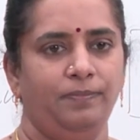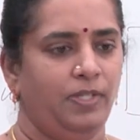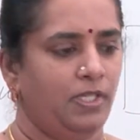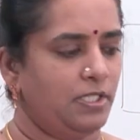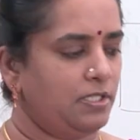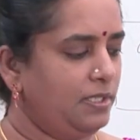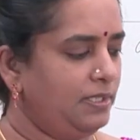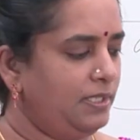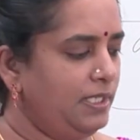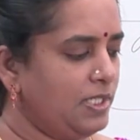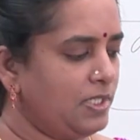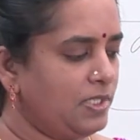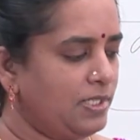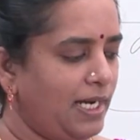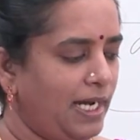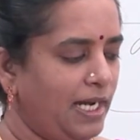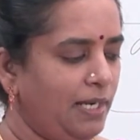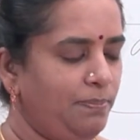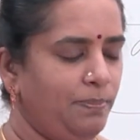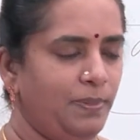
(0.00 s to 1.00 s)
So, this
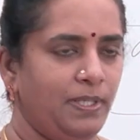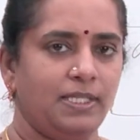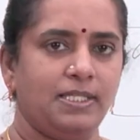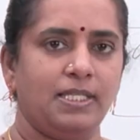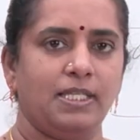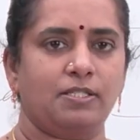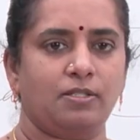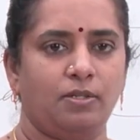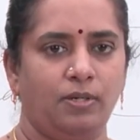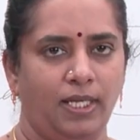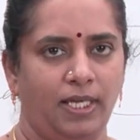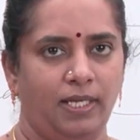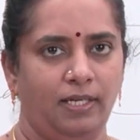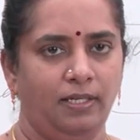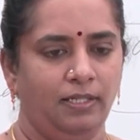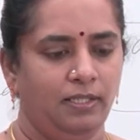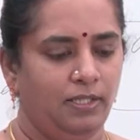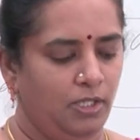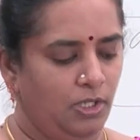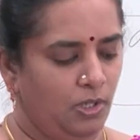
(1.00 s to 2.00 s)
shape is a square
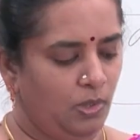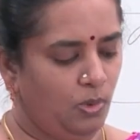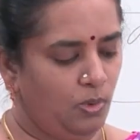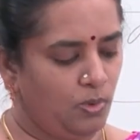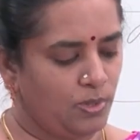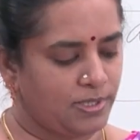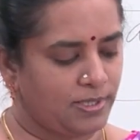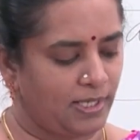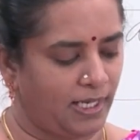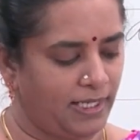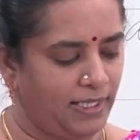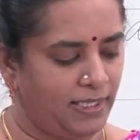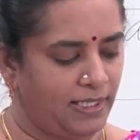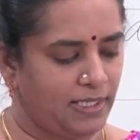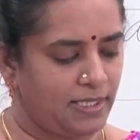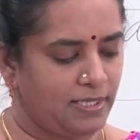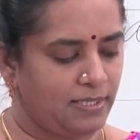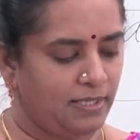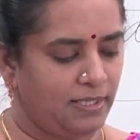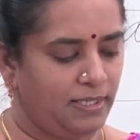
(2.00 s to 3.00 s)
whose side
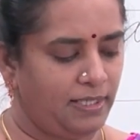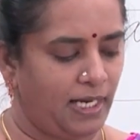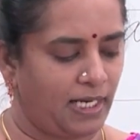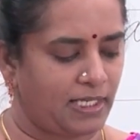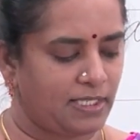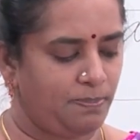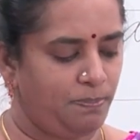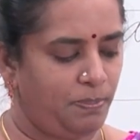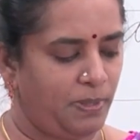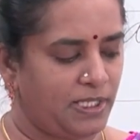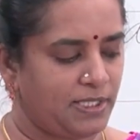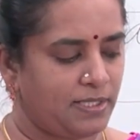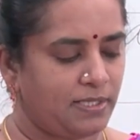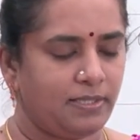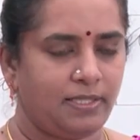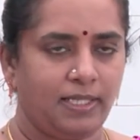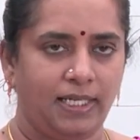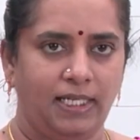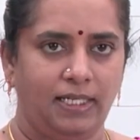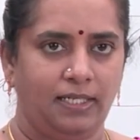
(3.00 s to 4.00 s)
is x plus
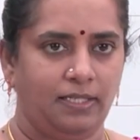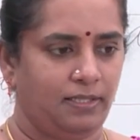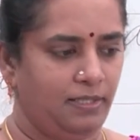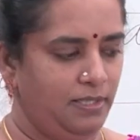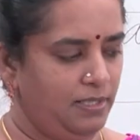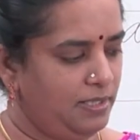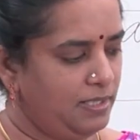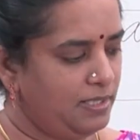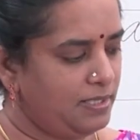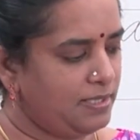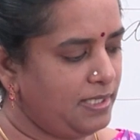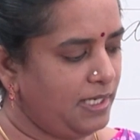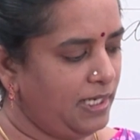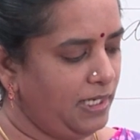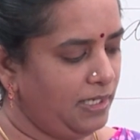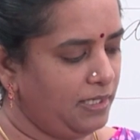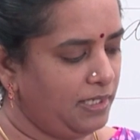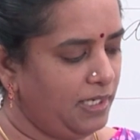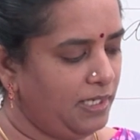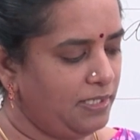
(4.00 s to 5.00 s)
3.
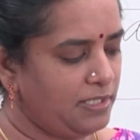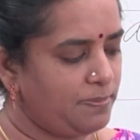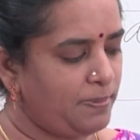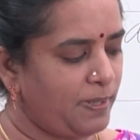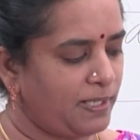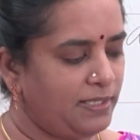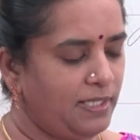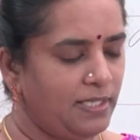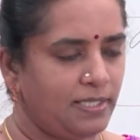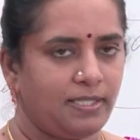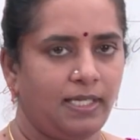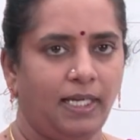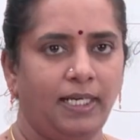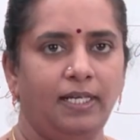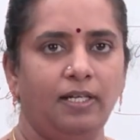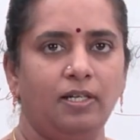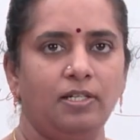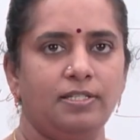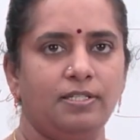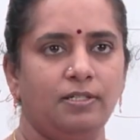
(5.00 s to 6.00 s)
See, inspect this
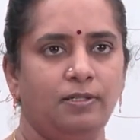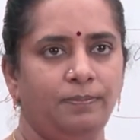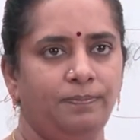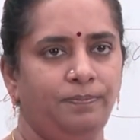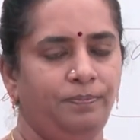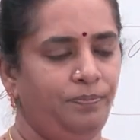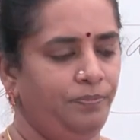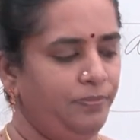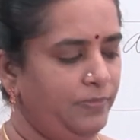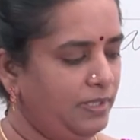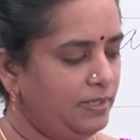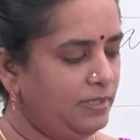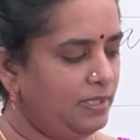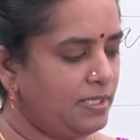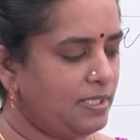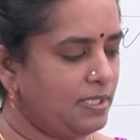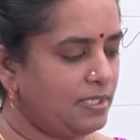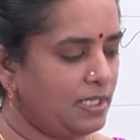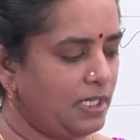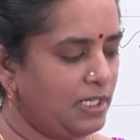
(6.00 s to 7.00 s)
side also.
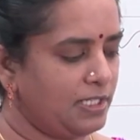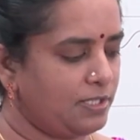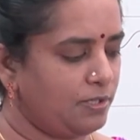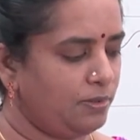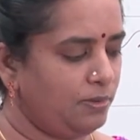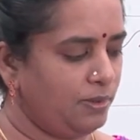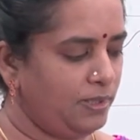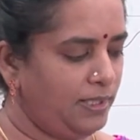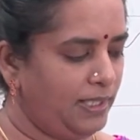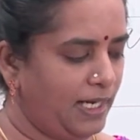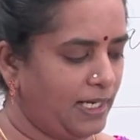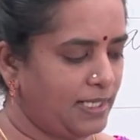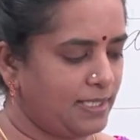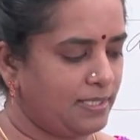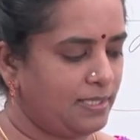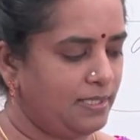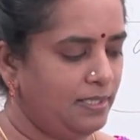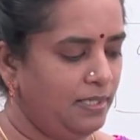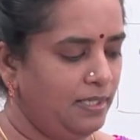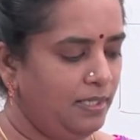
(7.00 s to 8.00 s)
This is also
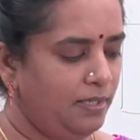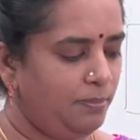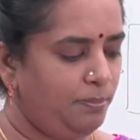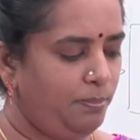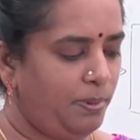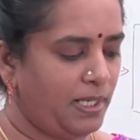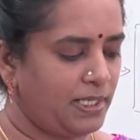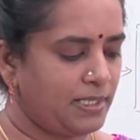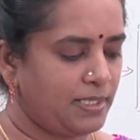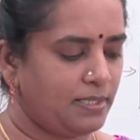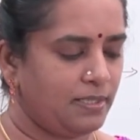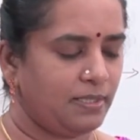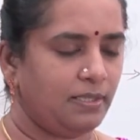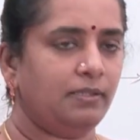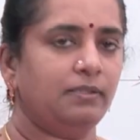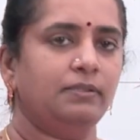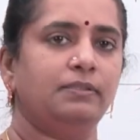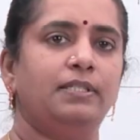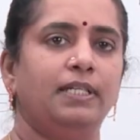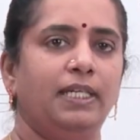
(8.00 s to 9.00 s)
x plus
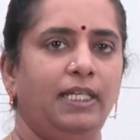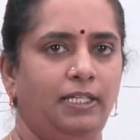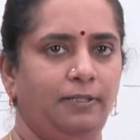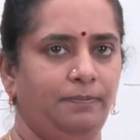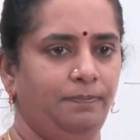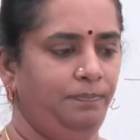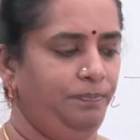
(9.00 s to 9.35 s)
3